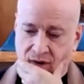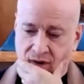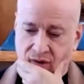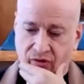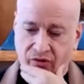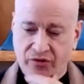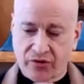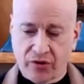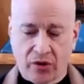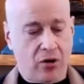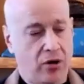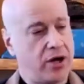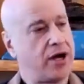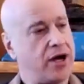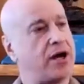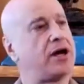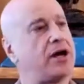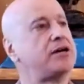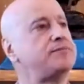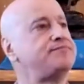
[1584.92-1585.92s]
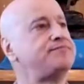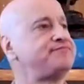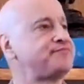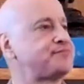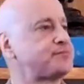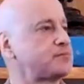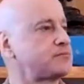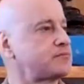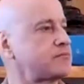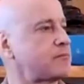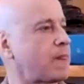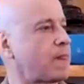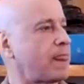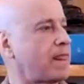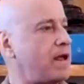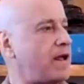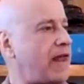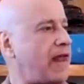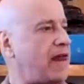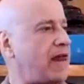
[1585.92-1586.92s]
So,
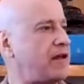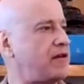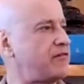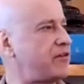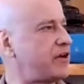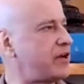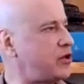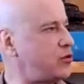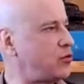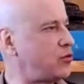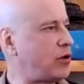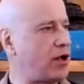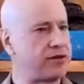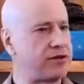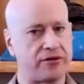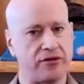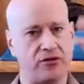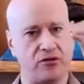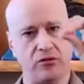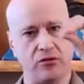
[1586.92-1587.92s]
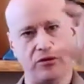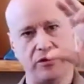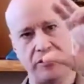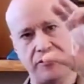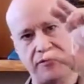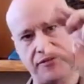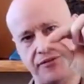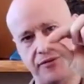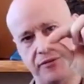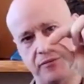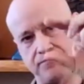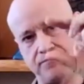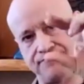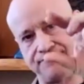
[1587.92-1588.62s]
I invite you all to do this,